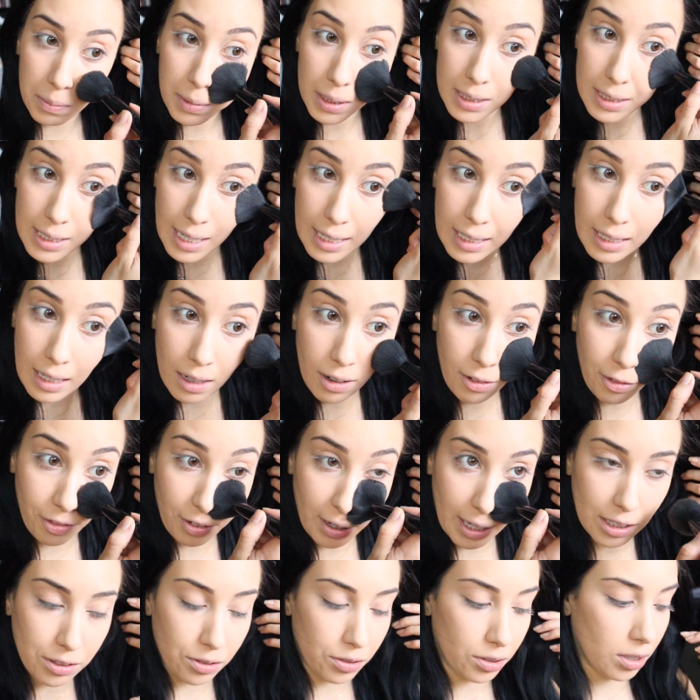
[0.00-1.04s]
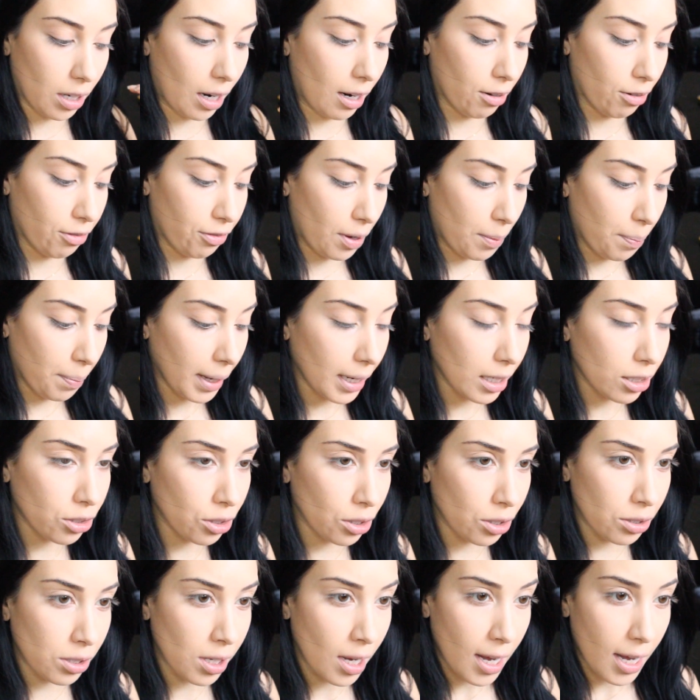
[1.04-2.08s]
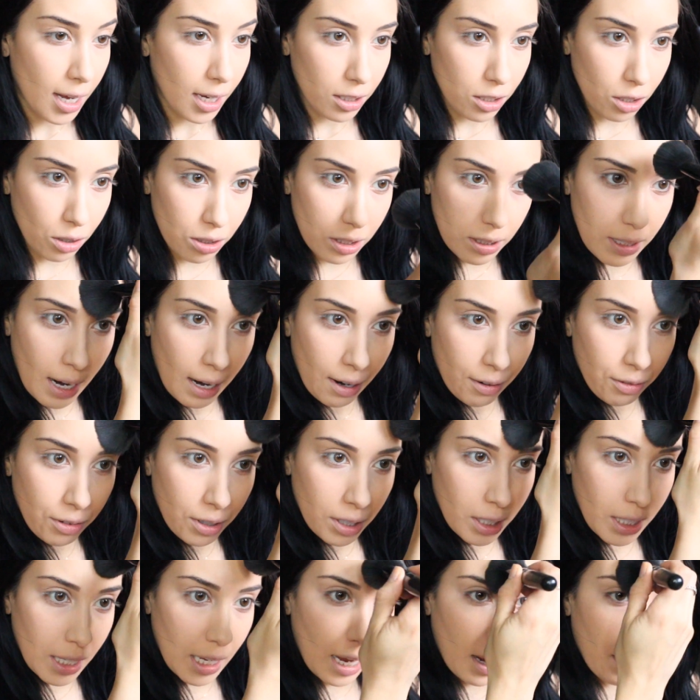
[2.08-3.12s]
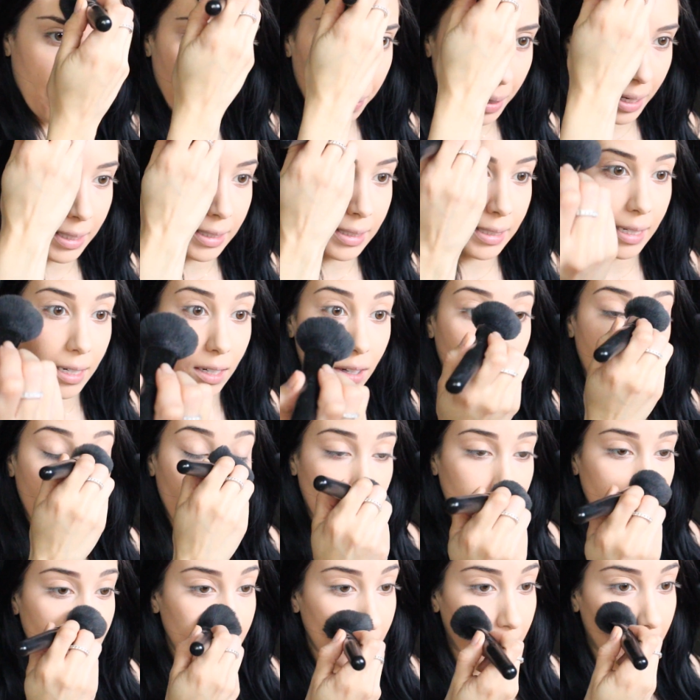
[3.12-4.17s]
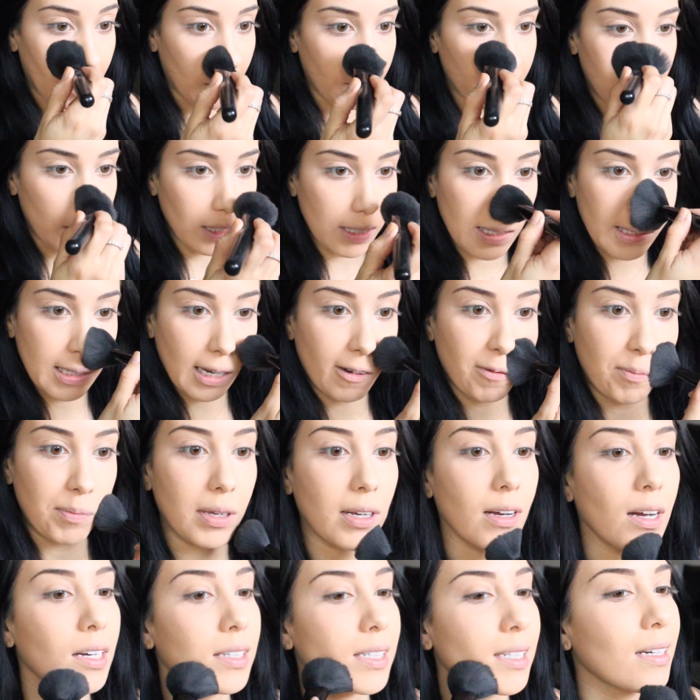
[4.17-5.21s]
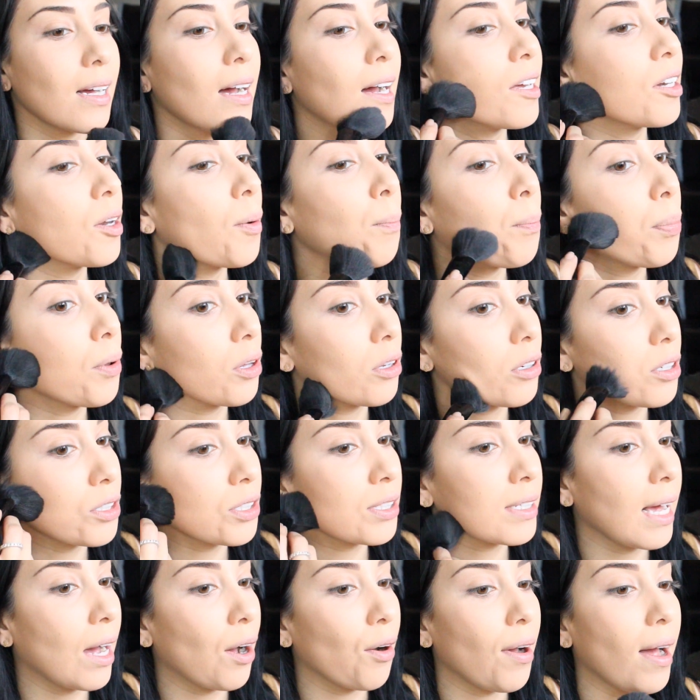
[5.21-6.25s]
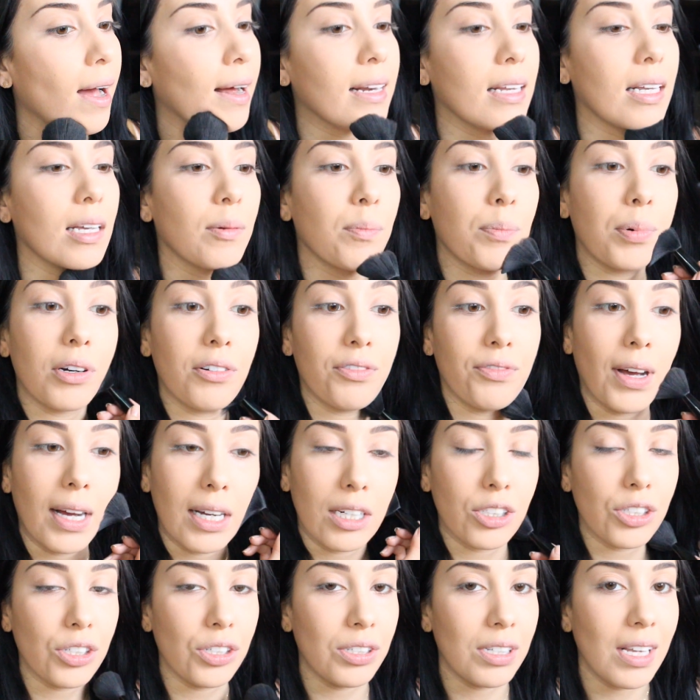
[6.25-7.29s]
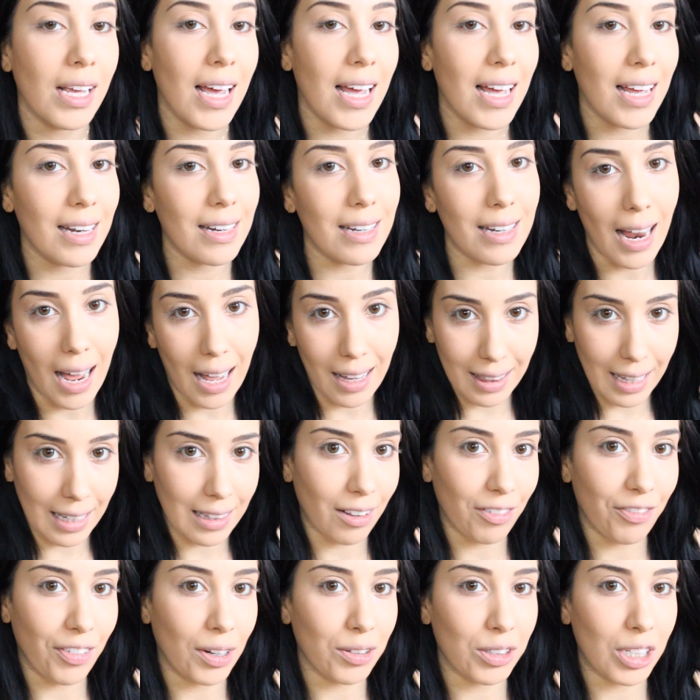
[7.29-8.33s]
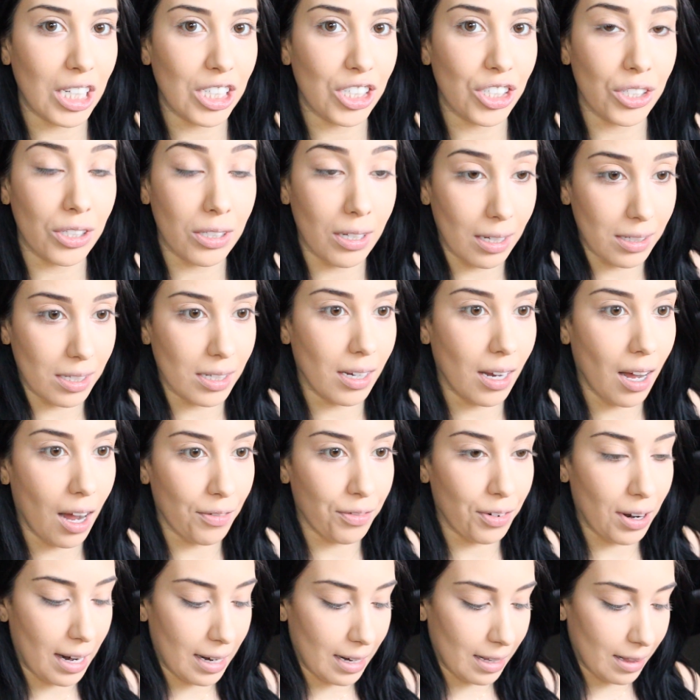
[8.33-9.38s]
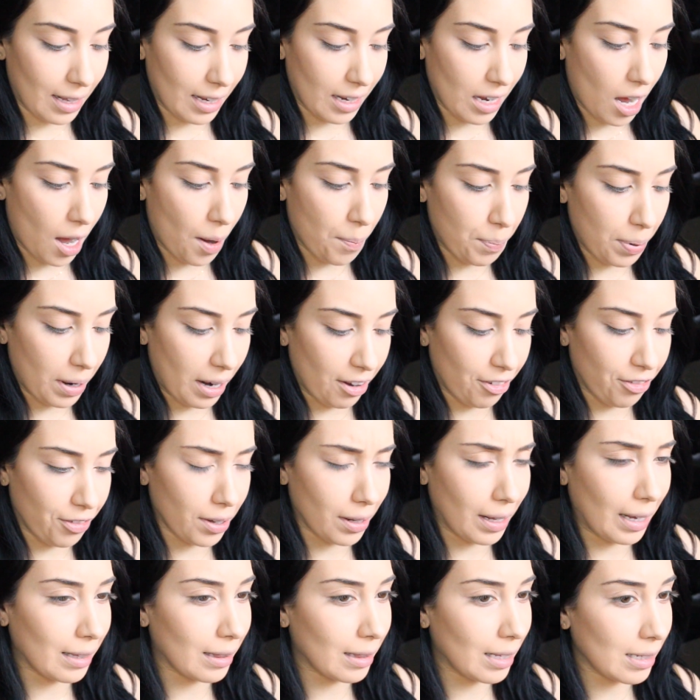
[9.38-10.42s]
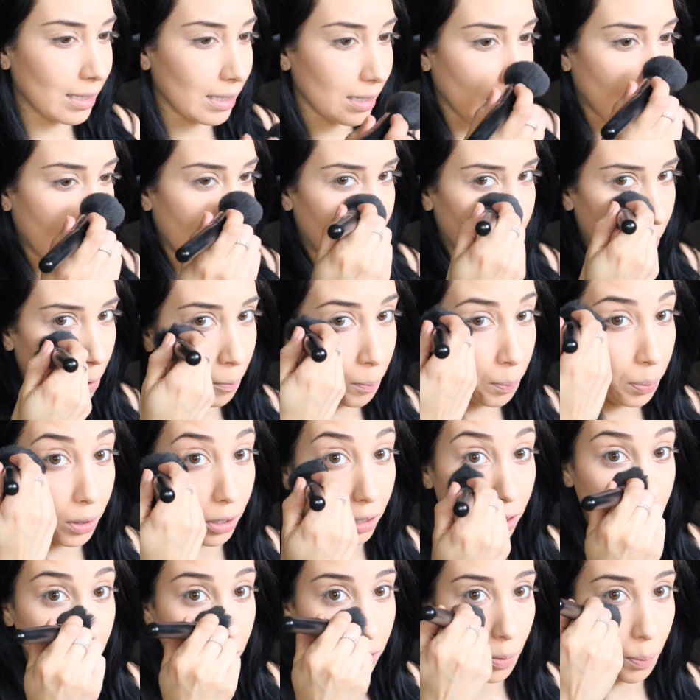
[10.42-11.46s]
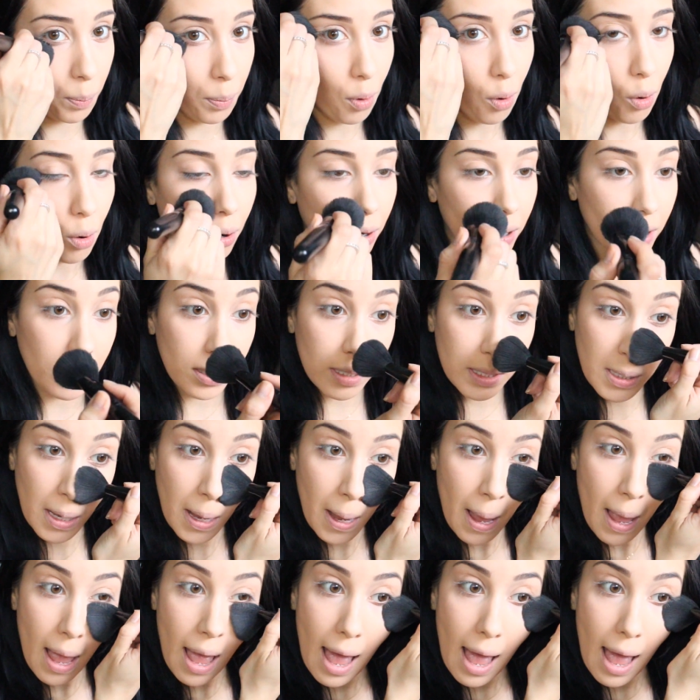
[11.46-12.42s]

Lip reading: going to be taking flash photography pictures, so it's not really a big deal. And I just love this stuff because it kind of blurs out any imperfections. Not that the foundation doesn't cover anything up, but I feel like this kind of blurs the pores,